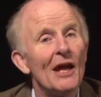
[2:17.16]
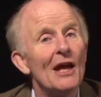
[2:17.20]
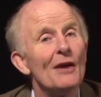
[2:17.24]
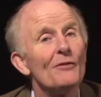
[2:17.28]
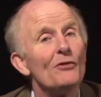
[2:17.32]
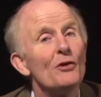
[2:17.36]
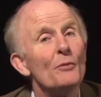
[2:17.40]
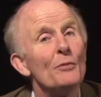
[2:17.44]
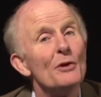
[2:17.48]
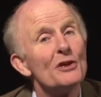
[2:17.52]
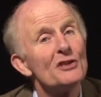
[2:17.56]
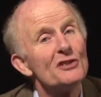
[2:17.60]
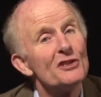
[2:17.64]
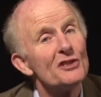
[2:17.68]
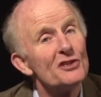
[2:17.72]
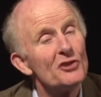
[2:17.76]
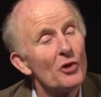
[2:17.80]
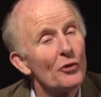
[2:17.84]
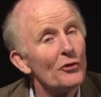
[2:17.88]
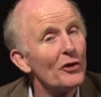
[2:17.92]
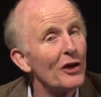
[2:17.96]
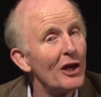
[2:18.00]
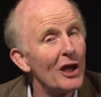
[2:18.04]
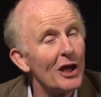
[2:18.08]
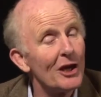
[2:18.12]
If the
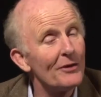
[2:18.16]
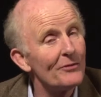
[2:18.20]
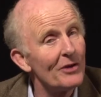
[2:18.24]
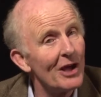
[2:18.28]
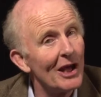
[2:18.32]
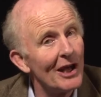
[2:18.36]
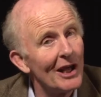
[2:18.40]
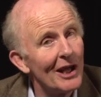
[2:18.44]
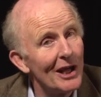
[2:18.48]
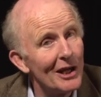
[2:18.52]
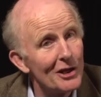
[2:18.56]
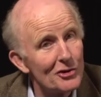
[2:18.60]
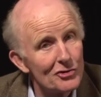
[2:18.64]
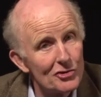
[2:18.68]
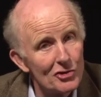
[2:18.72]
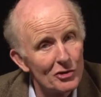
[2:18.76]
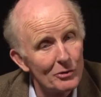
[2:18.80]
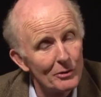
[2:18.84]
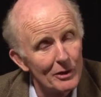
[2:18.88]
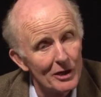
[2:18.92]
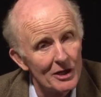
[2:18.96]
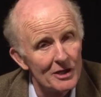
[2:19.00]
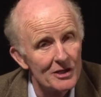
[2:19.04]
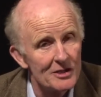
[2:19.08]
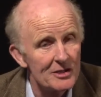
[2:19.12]
business you're thinking of getting
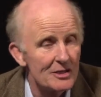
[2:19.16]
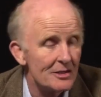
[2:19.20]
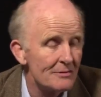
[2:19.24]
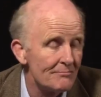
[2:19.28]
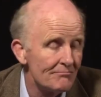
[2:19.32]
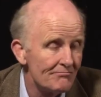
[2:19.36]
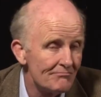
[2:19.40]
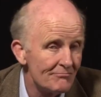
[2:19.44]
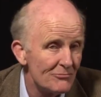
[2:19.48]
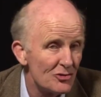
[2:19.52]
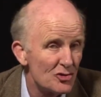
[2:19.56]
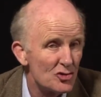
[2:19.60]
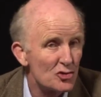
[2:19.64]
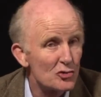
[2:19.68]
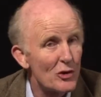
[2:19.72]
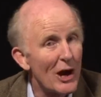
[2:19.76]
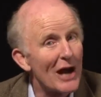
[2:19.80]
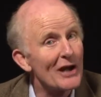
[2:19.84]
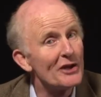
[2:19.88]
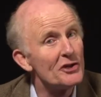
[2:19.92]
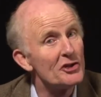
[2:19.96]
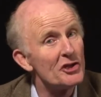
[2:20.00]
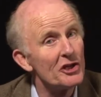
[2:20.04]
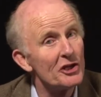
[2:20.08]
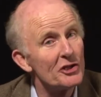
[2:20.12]
into is
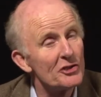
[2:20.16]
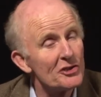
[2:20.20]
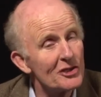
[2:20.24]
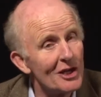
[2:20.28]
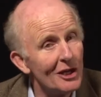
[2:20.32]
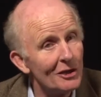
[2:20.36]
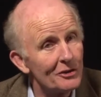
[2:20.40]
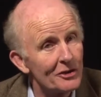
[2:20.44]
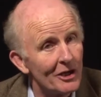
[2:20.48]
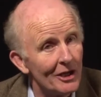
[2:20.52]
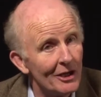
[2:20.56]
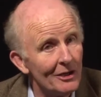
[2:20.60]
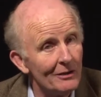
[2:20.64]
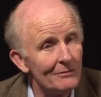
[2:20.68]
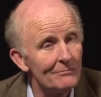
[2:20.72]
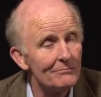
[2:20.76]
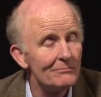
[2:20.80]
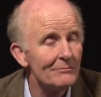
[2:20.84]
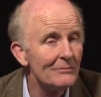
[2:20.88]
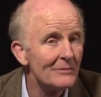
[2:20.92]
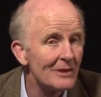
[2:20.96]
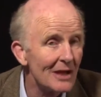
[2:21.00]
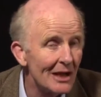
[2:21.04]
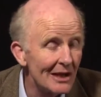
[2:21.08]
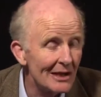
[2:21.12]
strategy
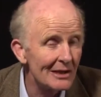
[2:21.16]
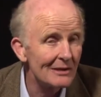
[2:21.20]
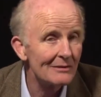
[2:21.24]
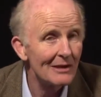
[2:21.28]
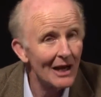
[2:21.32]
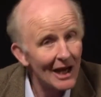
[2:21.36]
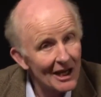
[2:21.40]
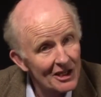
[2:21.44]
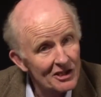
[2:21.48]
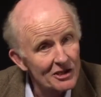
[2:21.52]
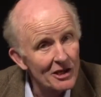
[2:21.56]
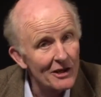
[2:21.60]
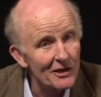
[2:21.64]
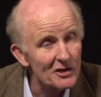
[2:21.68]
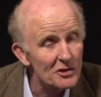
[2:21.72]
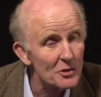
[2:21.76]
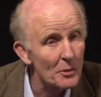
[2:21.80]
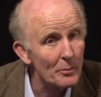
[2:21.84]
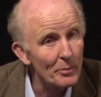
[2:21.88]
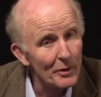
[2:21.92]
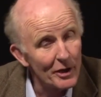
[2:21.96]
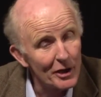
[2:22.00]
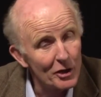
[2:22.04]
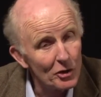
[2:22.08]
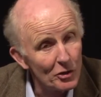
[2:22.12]
consulting, then actually
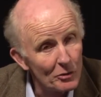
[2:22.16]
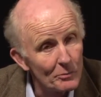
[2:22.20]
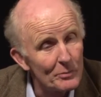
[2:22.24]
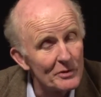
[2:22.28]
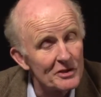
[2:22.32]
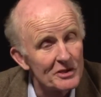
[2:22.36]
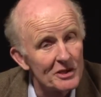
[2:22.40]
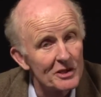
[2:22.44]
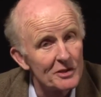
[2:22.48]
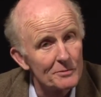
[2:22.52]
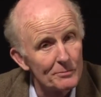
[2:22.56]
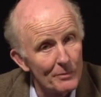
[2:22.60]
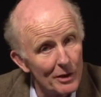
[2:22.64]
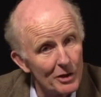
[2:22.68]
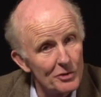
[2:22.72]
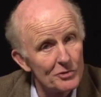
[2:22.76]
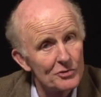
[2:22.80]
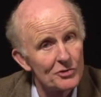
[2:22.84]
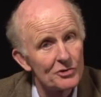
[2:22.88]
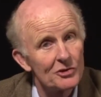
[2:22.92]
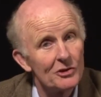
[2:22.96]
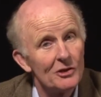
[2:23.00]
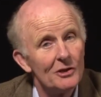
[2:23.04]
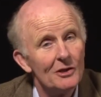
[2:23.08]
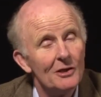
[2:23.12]
it's a pretty good business.
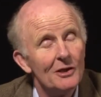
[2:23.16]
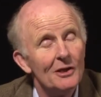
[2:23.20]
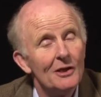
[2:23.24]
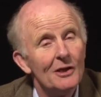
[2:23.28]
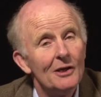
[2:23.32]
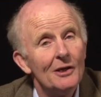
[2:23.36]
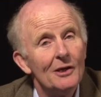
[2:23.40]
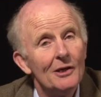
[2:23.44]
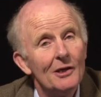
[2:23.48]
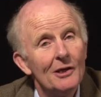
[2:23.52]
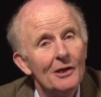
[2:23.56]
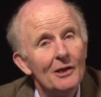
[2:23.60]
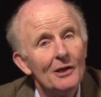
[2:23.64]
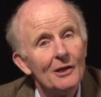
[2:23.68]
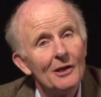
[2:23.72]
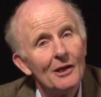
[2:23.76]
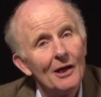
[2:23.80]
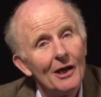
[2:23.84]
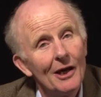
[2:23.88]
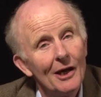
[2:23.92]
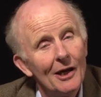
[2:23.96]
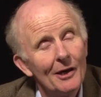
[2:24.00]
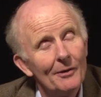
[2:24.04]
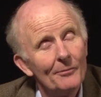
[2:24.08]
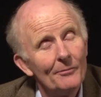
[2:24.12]
Most
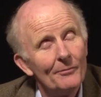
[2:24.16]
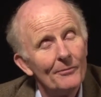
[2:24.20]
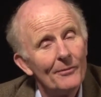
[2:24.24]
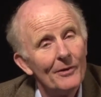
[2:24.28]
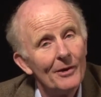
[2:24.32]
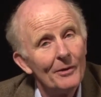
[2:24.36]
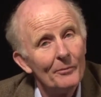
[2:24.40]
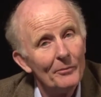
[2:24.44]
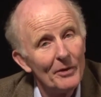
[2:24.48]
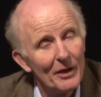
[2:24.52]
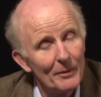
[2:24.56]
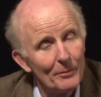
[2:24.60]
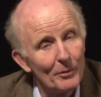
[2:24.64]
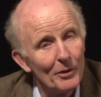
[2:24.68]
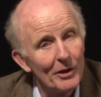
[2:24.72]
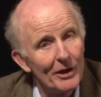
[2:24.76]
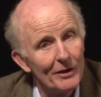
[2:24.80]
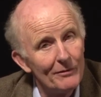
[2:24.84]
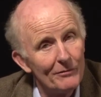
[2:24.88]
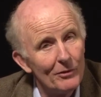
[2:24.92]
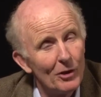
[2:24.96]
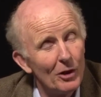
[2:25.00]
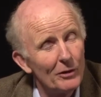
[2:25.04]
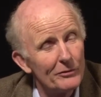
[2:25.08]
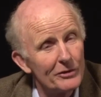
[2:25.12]
people
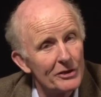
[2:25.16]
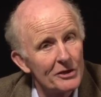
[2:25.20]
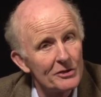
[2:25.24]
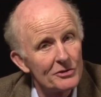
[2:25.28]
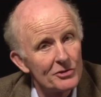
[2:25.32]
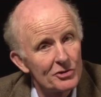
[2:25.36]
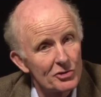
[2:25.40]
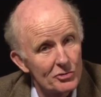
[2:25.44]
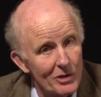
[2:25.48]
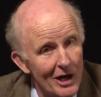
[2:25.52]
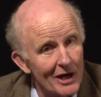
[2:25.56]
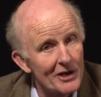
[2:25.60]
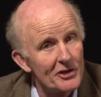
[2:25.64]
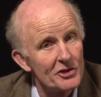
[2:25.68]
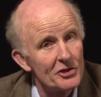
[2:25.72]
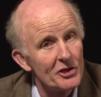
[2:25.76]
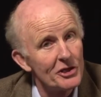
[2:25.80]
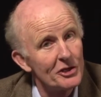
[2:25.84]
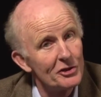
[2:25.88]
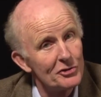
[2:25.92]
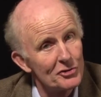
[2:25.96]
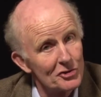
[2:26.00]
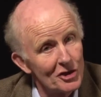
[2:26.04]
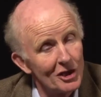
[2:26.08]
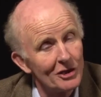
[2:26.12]
involved in
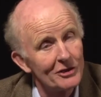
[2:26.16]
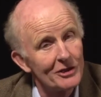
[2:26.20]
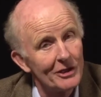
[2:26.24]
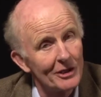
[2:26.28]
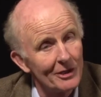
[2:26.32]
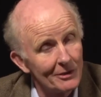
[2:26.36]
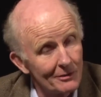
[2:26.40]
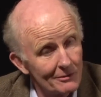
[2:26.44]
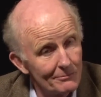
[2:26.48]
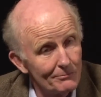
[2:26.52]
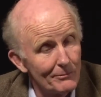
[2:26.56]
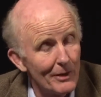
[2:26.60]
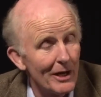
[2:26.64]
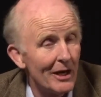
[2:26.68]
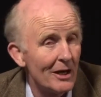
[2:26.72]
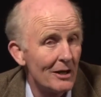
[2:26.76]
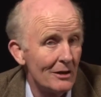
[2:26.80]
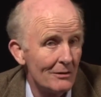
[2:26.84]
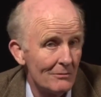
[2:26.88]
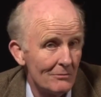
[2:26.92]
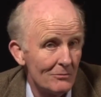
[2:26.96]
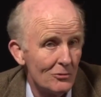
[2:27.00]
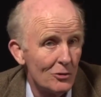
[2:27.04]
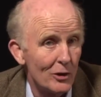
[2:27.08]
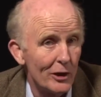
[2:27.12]
strategy consulting
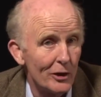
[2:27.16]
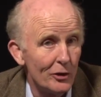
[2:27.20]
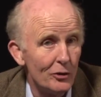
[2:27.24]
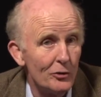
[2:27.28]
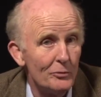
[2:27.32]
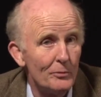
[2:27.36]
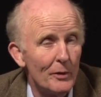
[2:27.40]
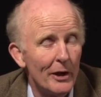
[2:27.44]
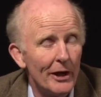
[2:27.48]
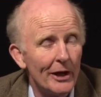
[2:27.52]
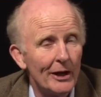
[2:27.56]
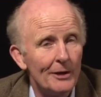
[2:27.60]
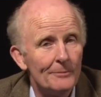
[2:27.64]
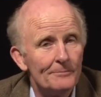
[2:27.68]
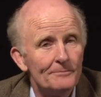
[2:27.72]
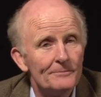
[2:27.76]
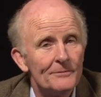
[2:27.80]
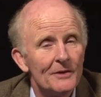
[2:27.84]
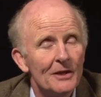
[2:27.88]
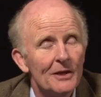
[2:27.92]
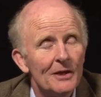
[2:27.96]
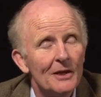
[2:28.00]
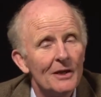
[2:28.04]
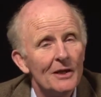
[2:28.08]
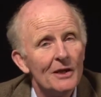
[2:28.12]
make quite good money.
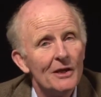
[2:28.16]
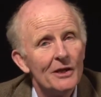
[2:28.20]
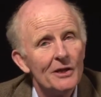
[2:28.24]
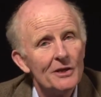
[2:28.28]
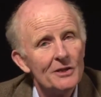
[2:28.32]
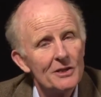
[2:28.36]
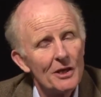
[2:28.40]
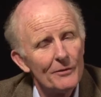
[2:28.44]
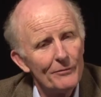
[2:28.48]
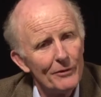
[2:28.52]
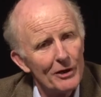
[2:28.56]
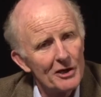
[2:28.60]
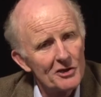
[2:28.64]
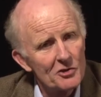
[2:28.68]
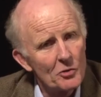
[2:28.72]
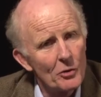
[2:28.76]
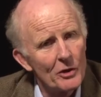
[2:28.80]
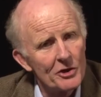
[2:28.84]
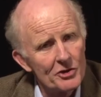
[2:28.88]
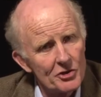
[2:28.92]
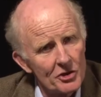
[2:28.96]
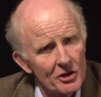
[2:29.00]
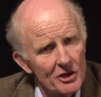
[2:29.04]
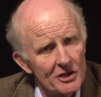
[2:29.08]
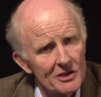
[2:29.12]
So first
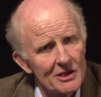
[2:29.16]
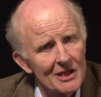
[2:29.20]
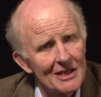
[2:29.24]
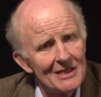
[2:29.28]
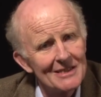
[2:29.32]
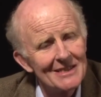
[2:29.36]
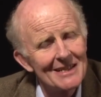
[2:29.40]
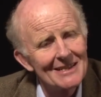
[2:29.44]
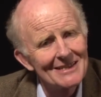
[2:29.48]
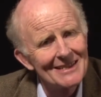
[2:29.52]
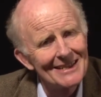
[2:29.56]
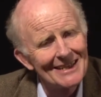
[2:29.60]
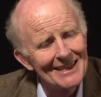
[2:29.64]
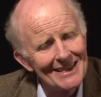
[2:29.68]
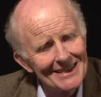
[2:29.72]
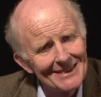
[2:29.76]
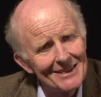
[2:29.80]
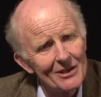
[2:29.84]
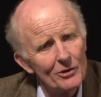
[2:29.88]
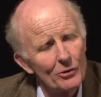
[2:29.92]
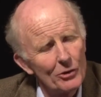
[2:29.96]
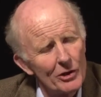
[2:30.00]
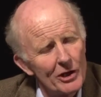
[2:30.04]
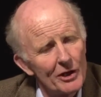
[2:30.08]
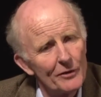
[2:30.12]
question is this an
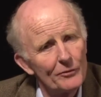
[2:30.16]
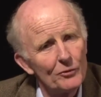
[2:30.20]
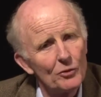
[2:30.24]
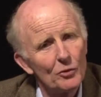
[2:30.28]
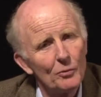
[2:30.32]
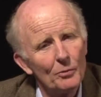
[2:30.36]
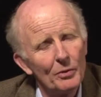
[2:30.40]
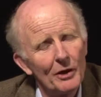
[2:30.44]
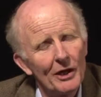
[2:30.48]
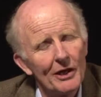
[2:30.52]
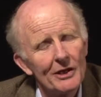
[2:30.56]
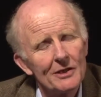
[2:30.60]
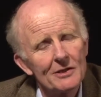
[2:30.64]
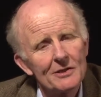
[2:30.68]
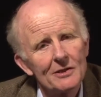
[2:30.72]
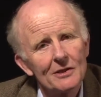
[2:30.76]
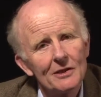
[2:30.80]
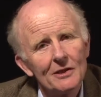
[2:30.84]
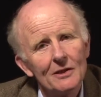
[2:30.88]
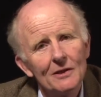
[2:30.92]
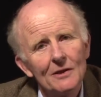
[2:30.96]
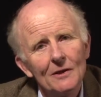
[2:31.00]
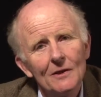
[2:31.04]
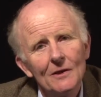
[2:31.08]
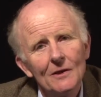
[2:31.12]
easy or a difficult place